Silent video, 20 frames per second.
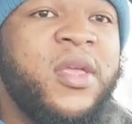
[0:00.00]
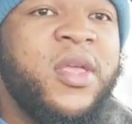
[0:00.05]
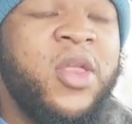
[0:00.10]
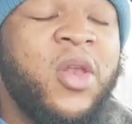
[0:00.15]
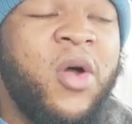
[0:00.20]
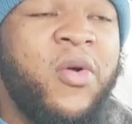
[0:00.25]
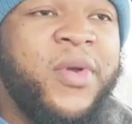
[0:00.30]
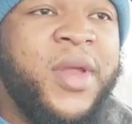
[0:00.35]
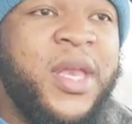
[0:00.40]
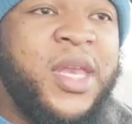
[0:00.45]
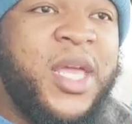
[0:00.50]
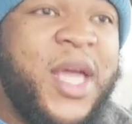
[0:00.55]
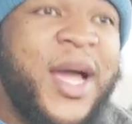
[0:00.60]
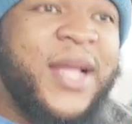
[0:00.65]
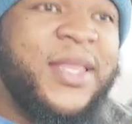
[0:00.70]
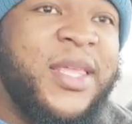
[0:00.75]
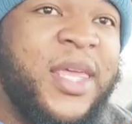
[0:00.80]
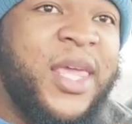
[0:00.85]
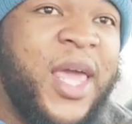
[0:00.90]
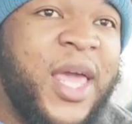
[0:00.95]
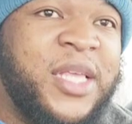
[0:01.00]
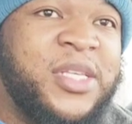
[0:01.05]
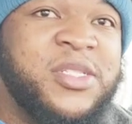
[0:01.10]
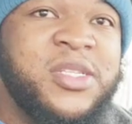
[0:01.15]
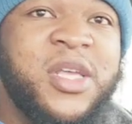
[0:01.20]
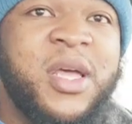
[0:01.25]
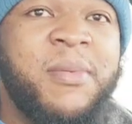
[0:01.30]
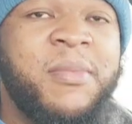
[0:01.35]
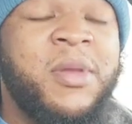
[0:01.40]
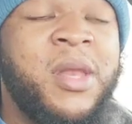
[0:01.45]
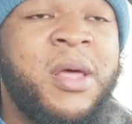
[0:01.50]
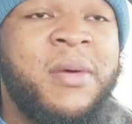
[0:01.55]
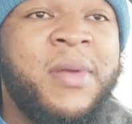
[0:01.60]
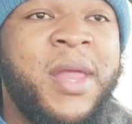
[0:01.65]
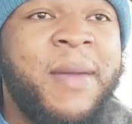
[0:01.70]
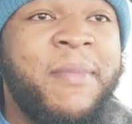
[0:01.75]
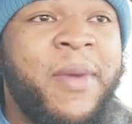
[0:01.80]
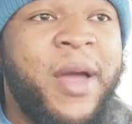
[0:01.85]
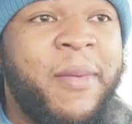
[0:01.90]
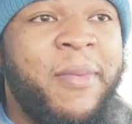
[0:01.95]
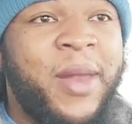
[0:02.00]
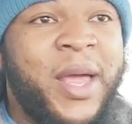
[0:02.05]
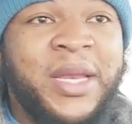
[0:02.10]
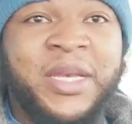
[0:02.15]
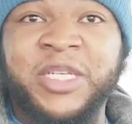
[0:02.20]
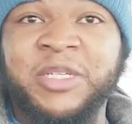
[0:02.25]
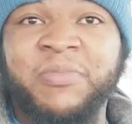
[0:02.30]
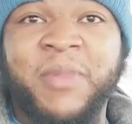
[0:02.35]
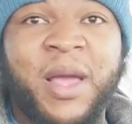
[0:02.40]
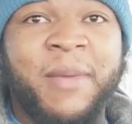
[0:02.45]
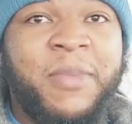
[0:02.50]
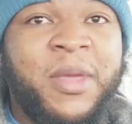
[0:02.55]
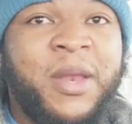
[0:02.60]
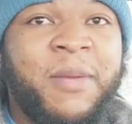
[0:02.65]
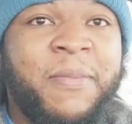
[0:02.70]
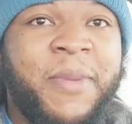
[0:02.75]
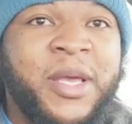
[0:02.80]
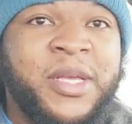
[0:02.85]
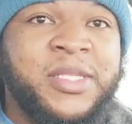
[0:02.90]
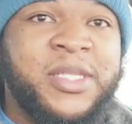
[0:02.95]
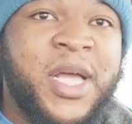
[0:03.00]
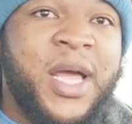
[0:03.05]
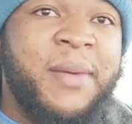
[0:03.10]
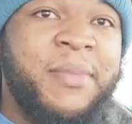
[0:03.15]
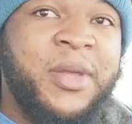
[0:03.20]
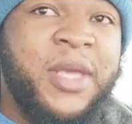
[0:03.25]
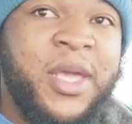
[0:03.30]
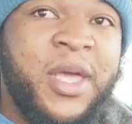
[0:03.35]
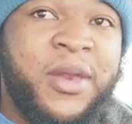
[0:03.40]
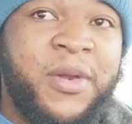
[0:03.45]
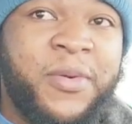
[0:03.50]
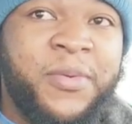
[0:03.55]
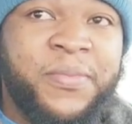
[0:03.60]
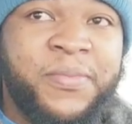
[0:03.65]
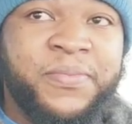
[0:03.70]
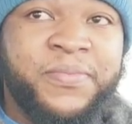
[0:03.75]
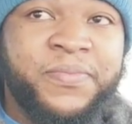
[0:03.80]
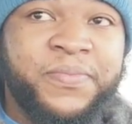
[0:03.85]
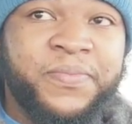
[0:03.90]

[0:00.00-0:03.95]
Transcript: You know, then he got the cases coming up. They might be like, this might be the best time to get him.